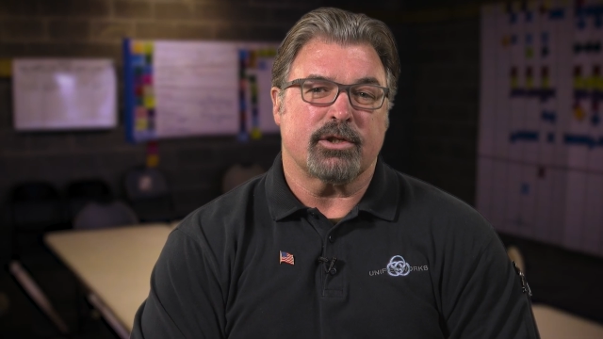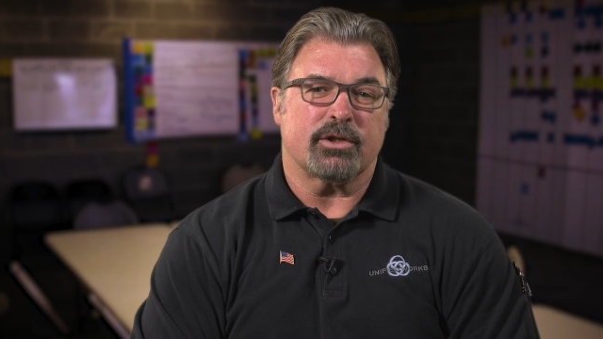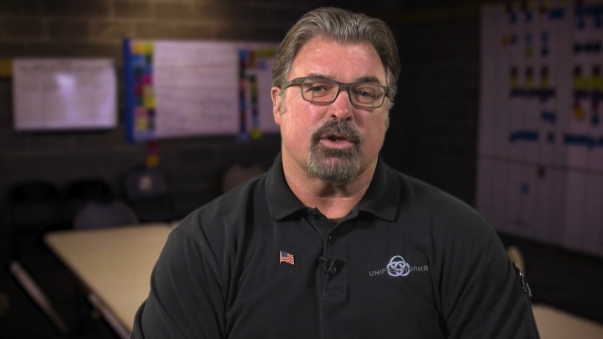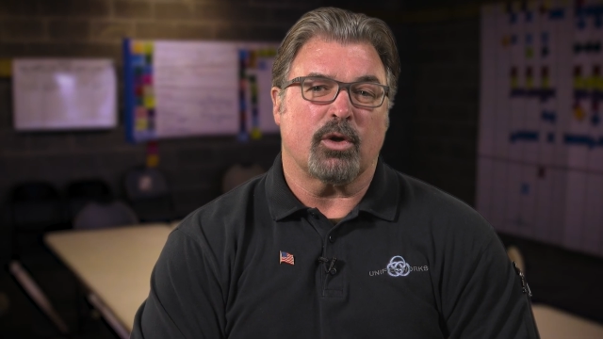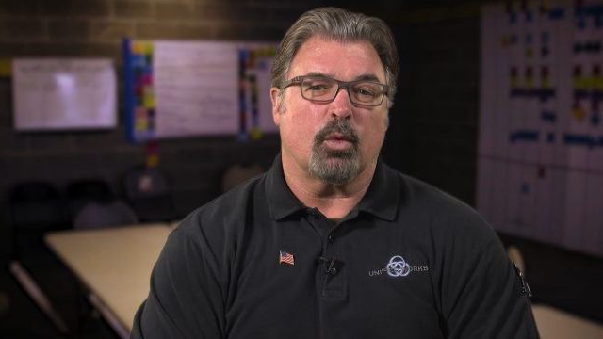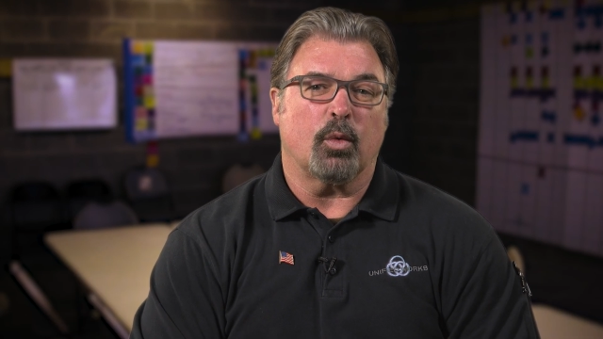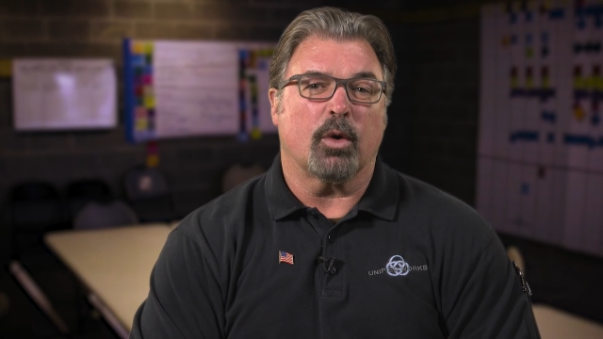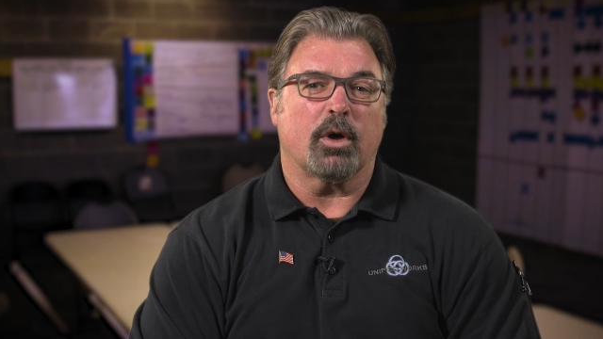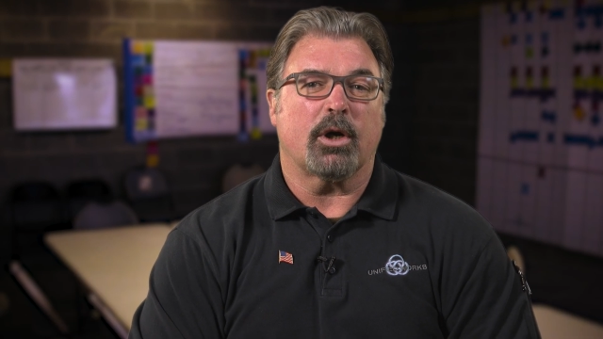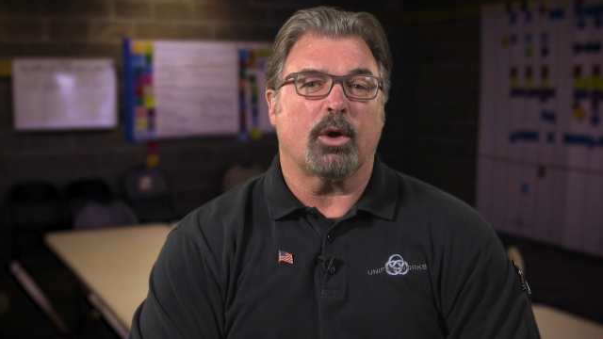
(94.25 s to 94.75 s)

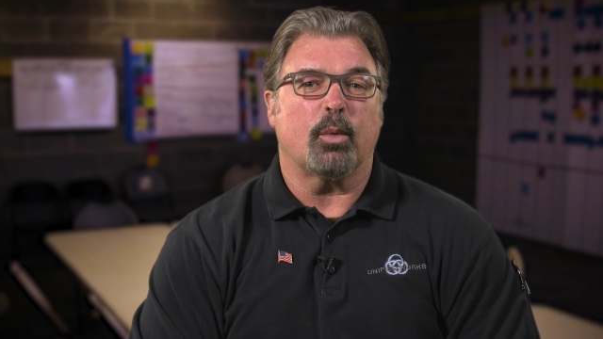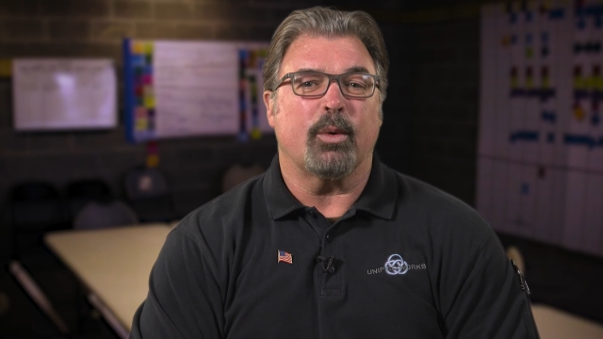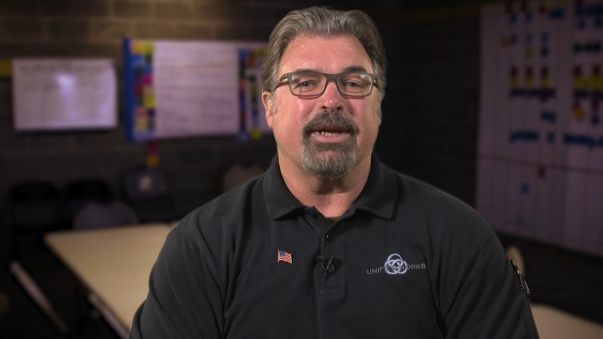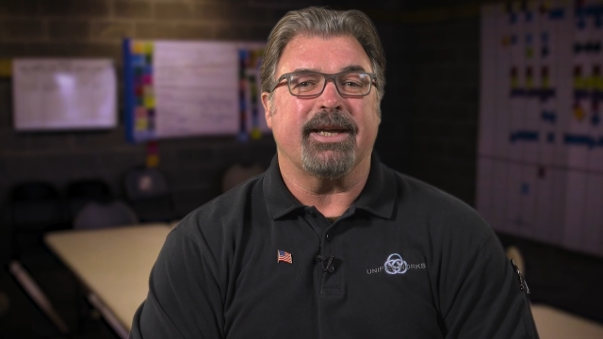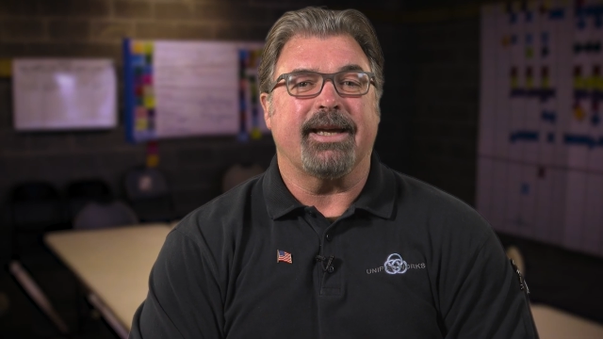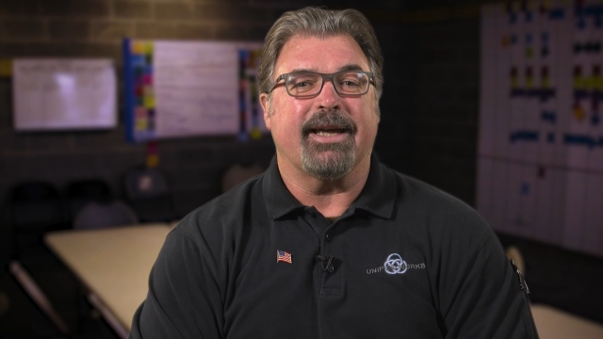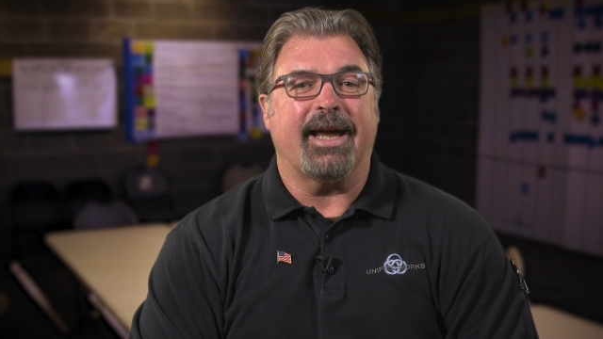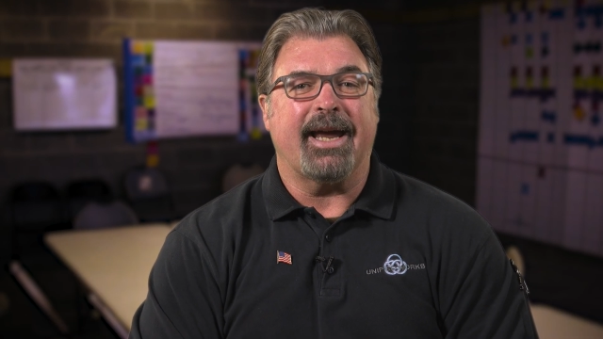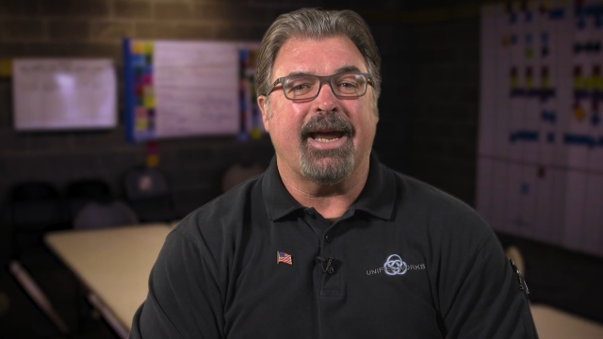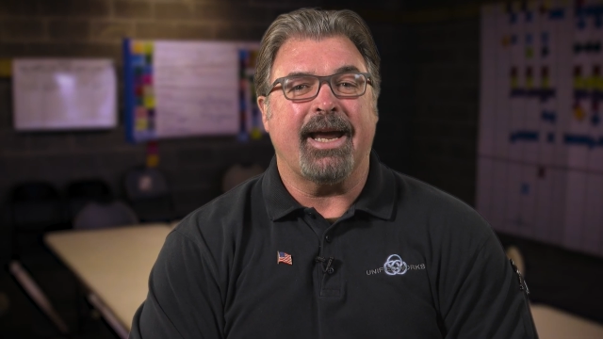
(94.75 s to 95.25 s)
the work
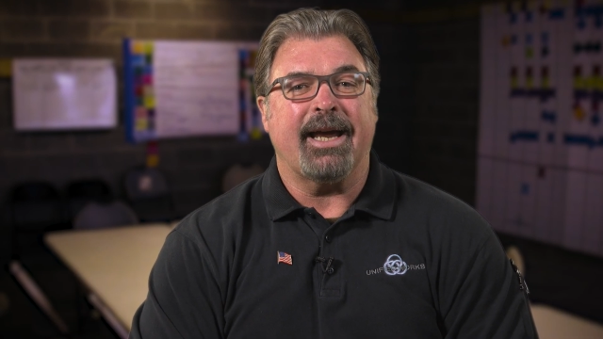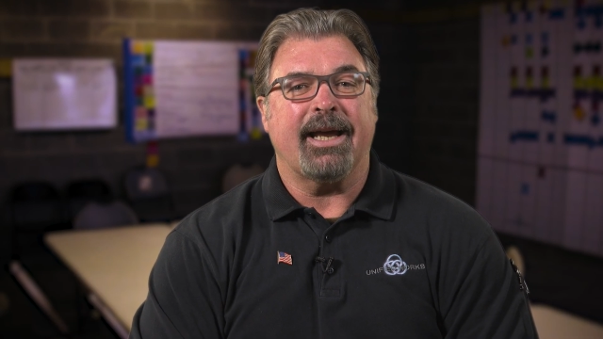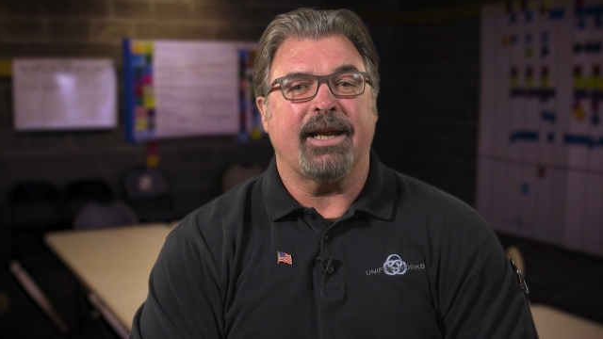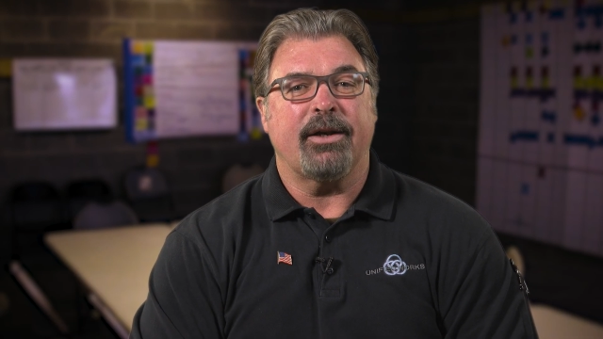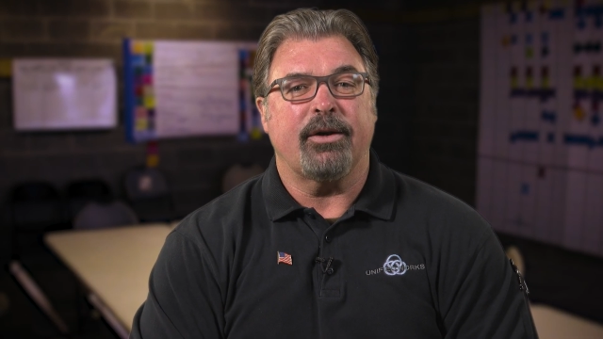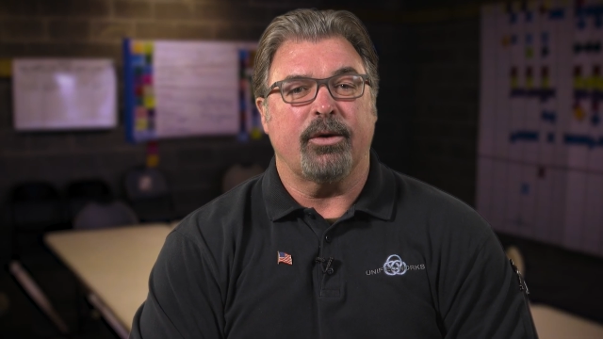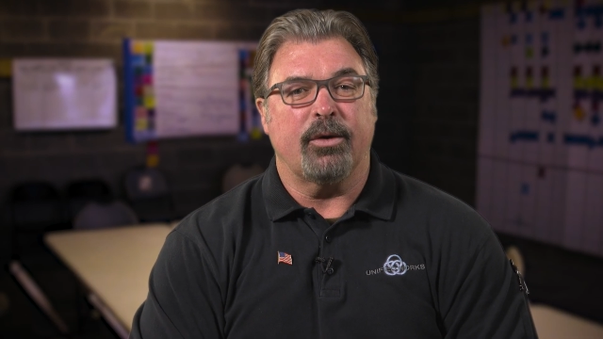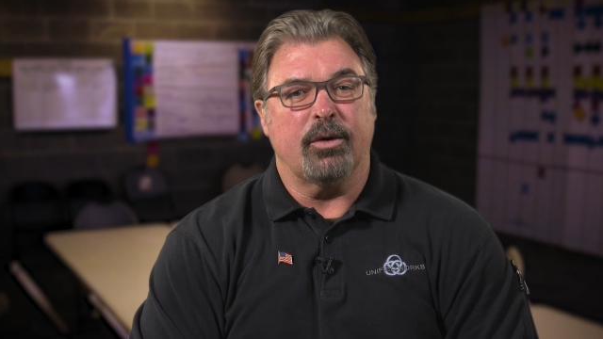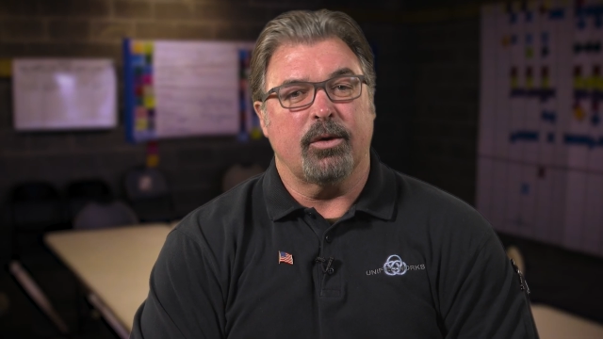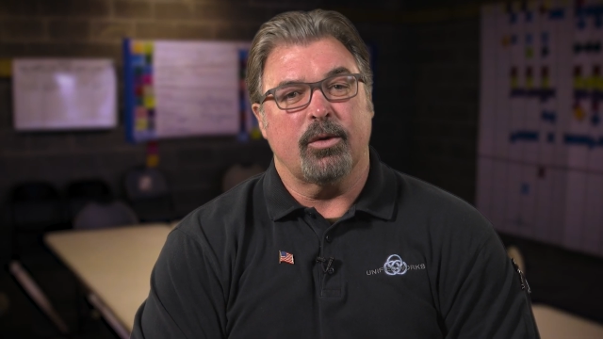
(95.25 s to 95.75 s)
we
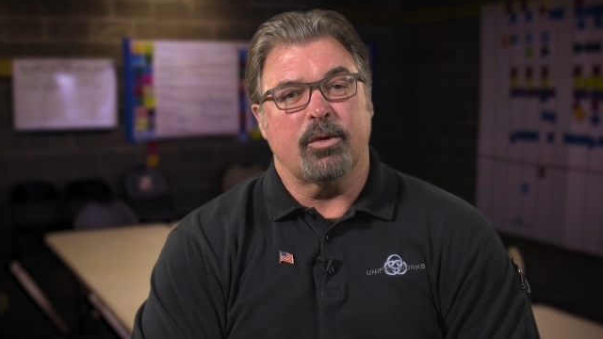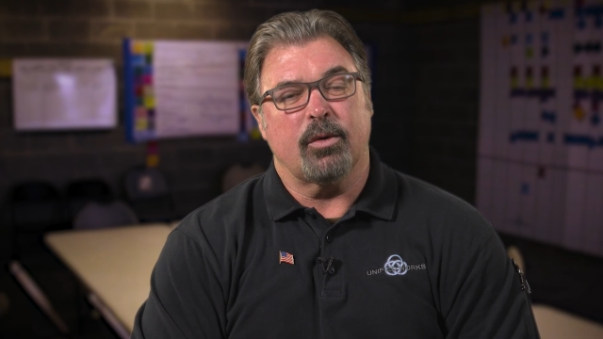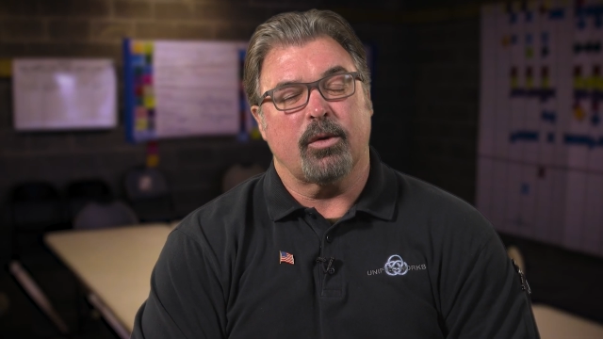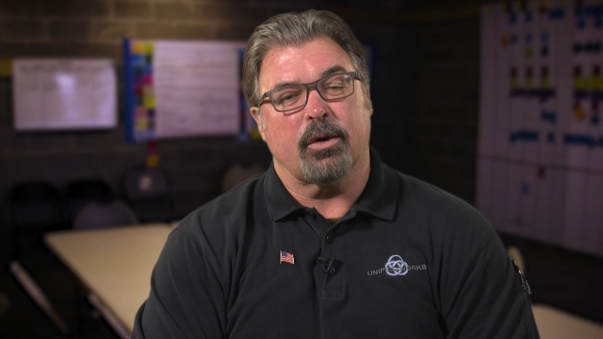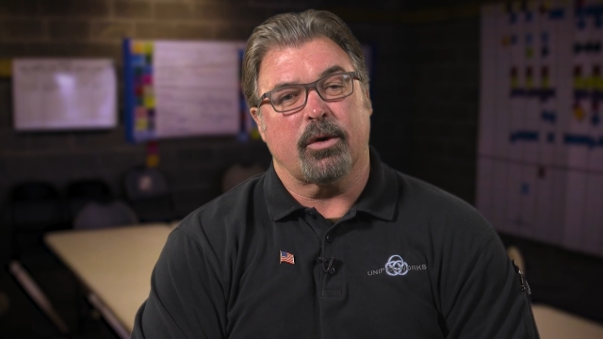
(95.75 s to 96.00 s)
can do